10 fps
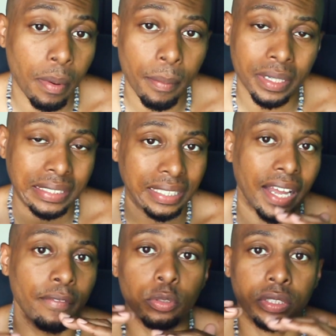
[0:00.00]
Remember, it's
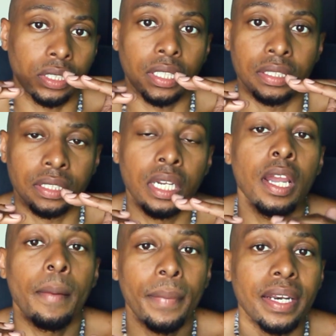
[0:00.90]
levels to this,
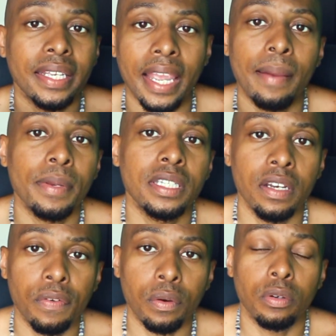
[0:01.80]
but it can be
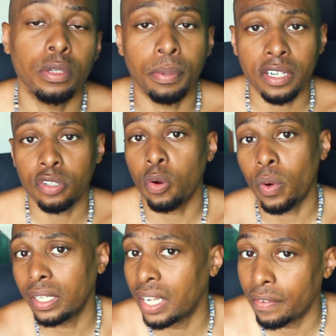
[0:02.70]
difficult depending on
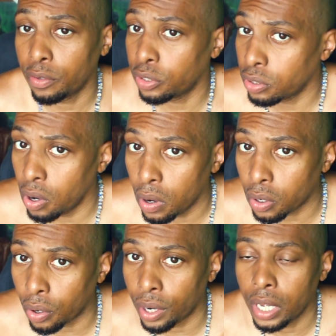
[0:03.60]
what level you're
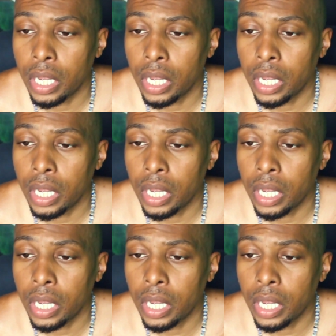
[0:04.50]
going on.